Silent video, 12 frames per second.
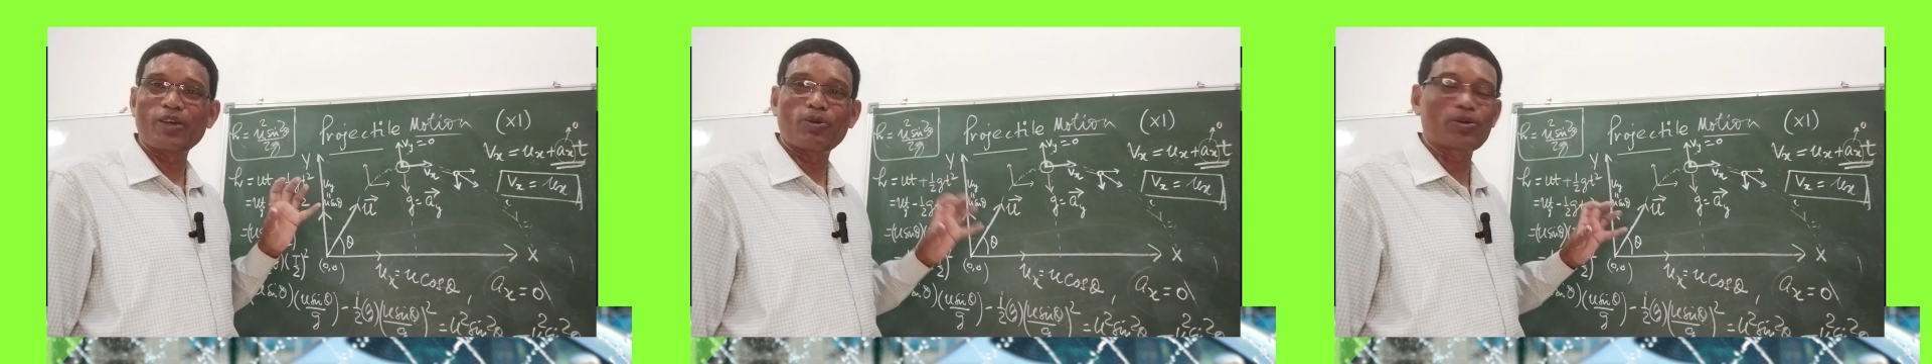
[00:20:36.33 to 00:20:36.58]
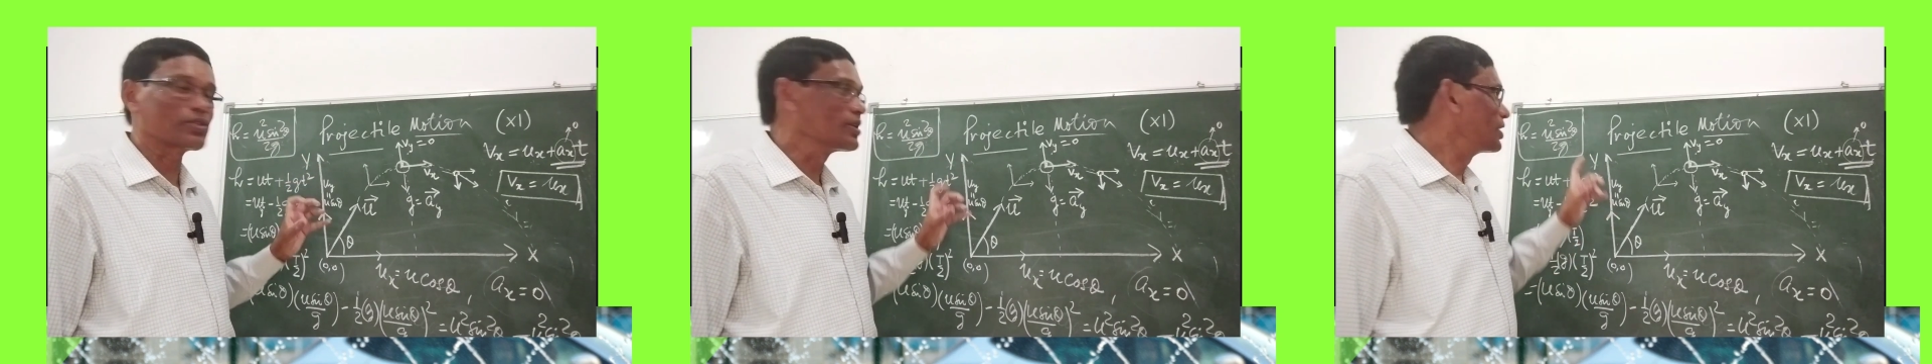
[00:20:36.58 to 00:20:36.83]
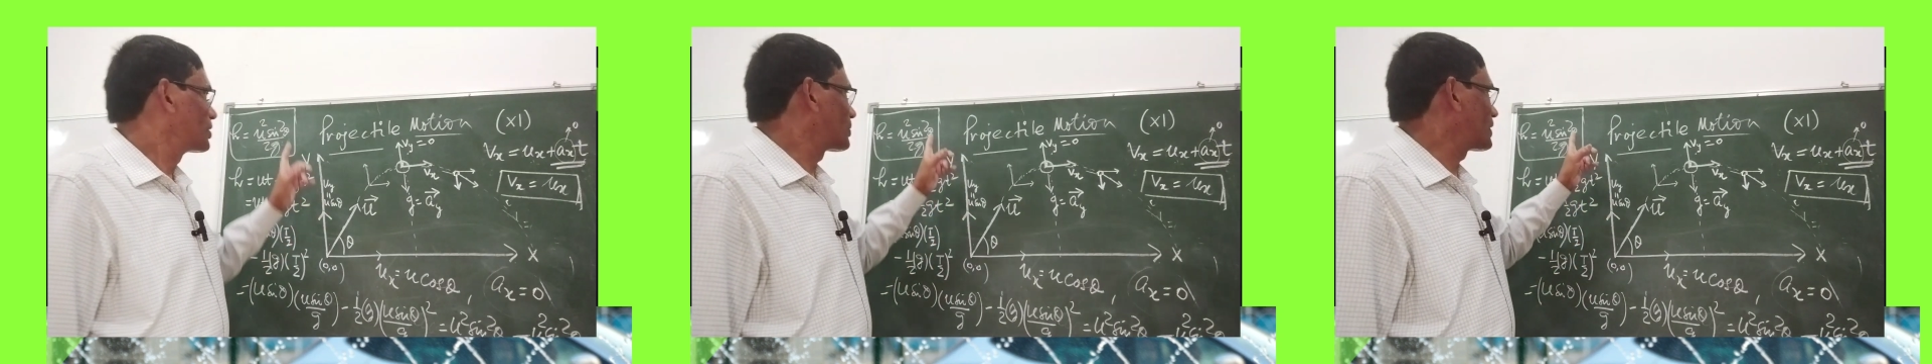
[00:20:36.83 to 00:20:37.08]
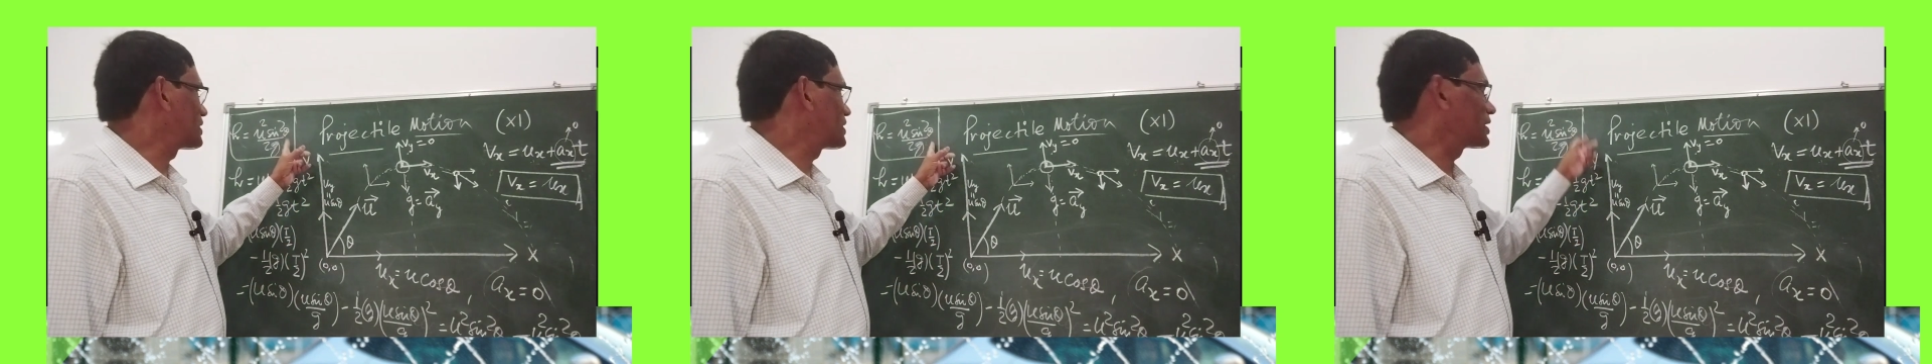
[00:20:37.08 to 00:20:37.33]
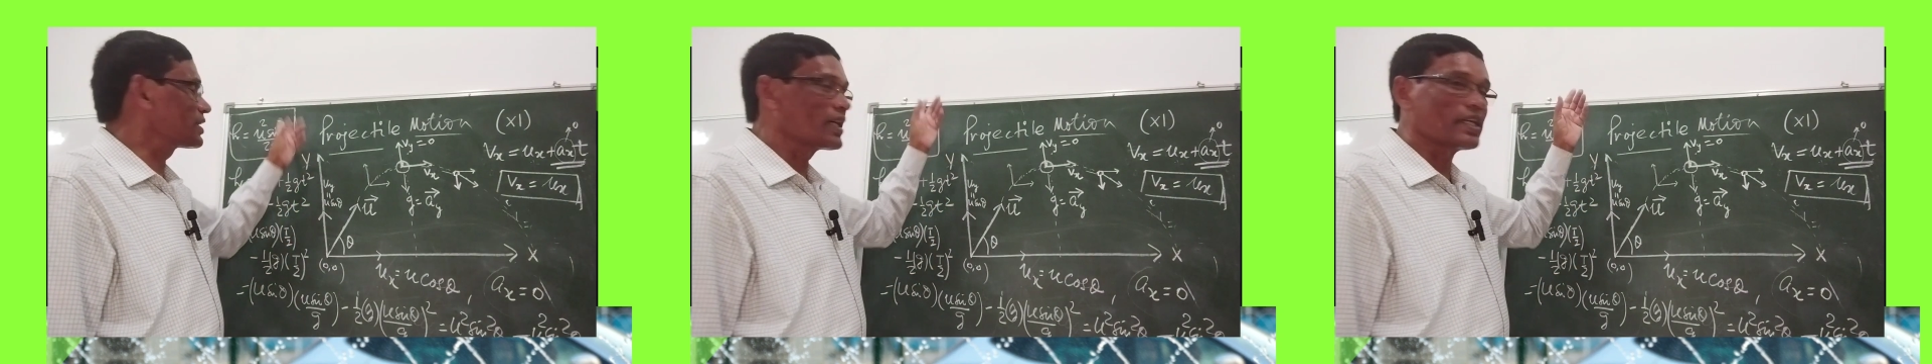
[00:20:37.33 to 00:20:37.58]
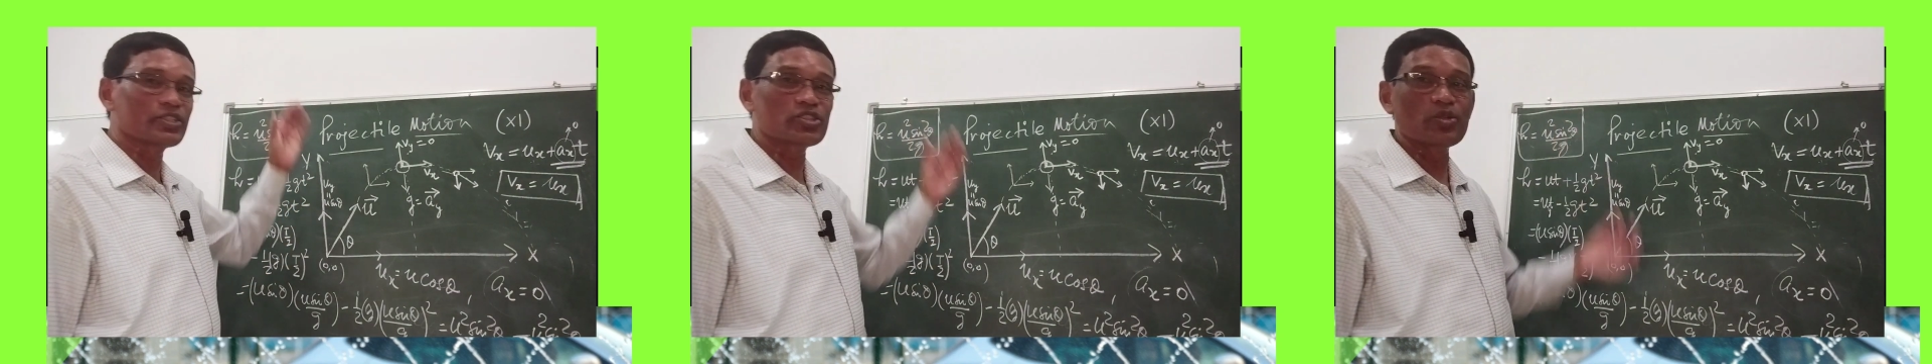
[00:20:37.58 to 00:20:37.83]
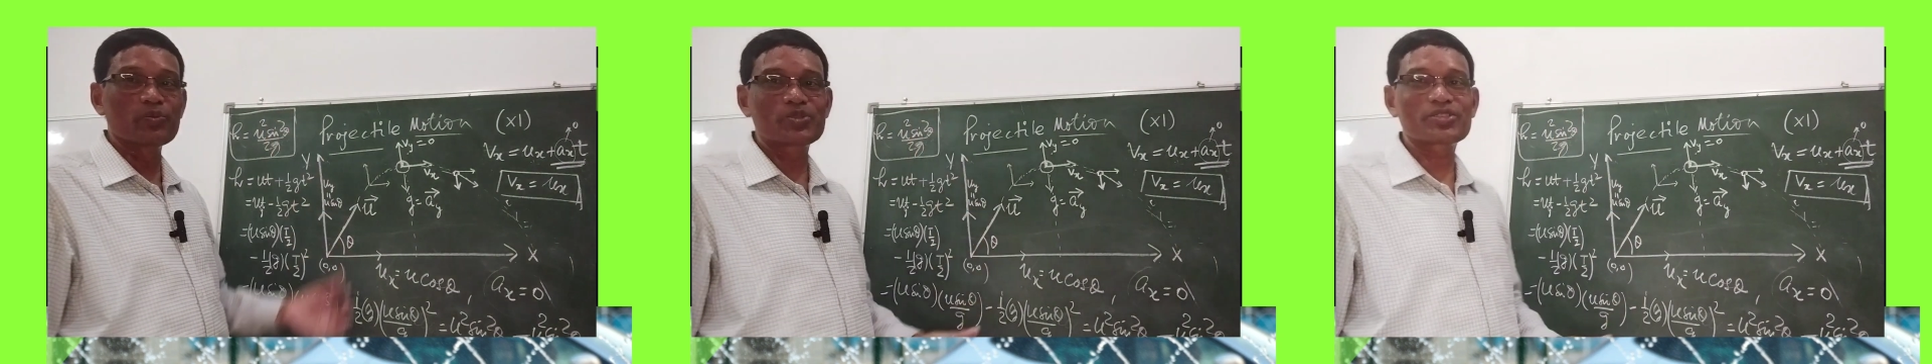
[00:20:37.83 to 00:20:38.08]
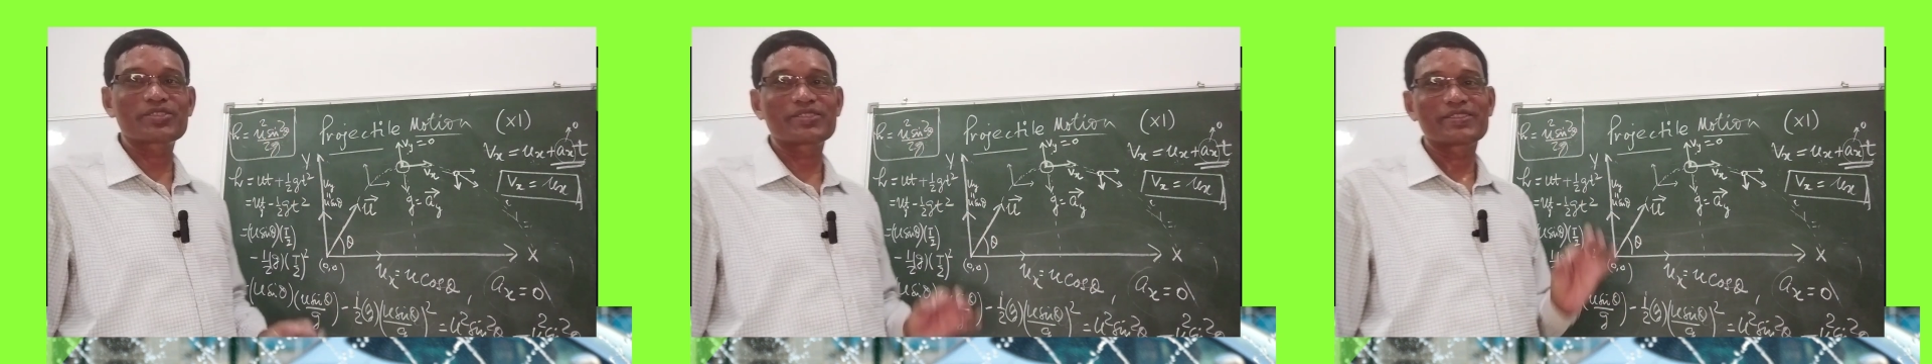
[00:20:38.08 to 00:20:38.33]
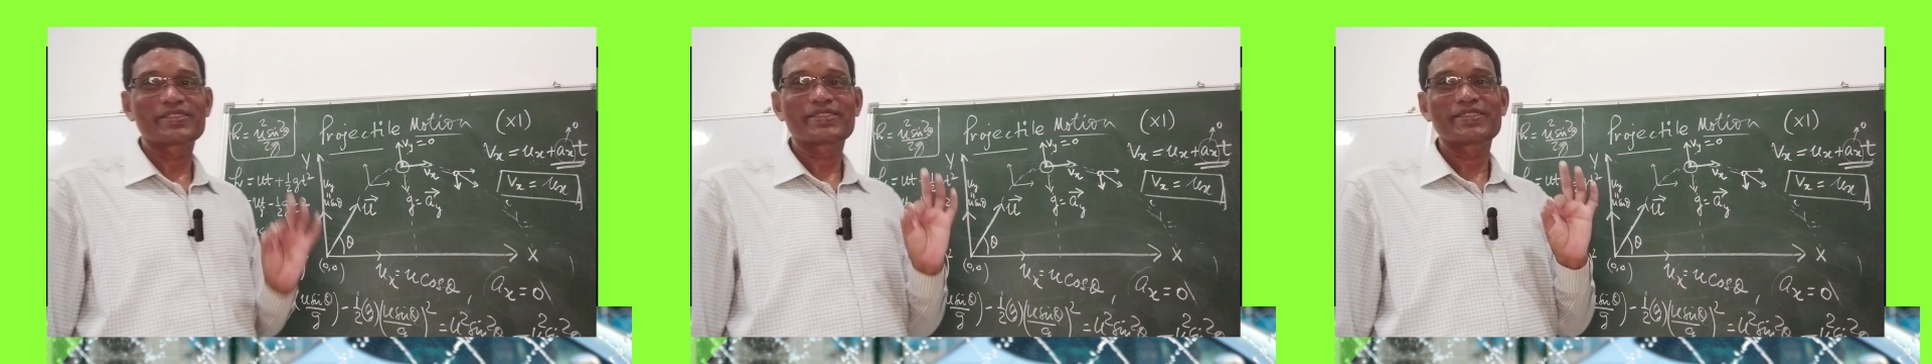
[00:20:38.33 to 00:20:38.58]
about when theta assumes